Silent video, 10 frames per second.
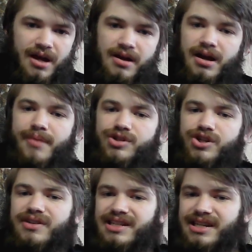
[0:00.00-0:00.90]
I'm
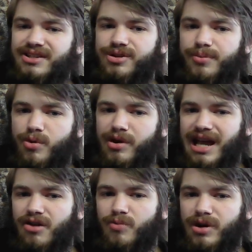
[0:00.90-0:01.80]
sure it's easier to point
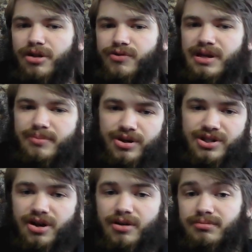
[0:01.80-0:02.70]
out when all 3 books
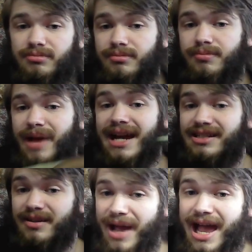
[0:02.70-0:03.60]
are back
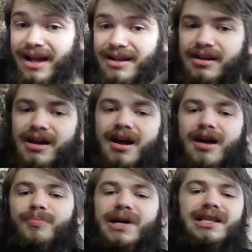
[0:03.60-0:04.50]
to back,
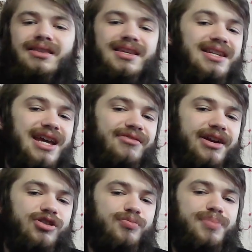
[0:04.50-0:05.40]
but the
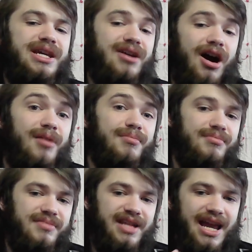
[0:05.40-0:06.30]
narrator
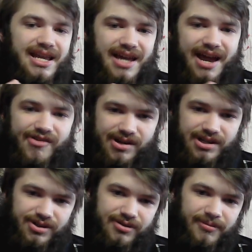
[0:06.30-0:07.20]
becomes a
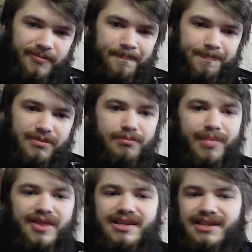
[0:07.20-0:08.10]
character.
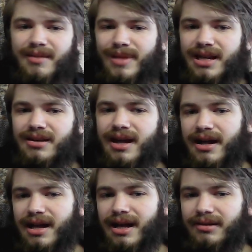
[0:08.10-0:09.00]
By this I mean
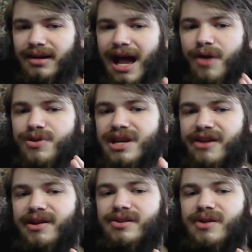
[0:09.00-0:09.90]
how the
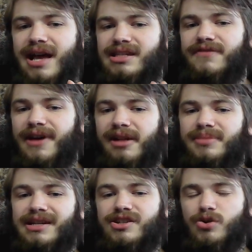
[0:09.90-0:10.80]
narrator has developed
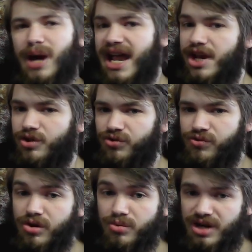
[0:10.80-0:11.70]
into a
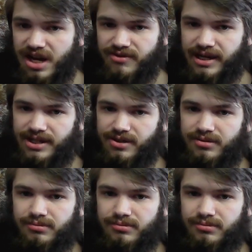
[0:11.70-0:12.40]
true narrator.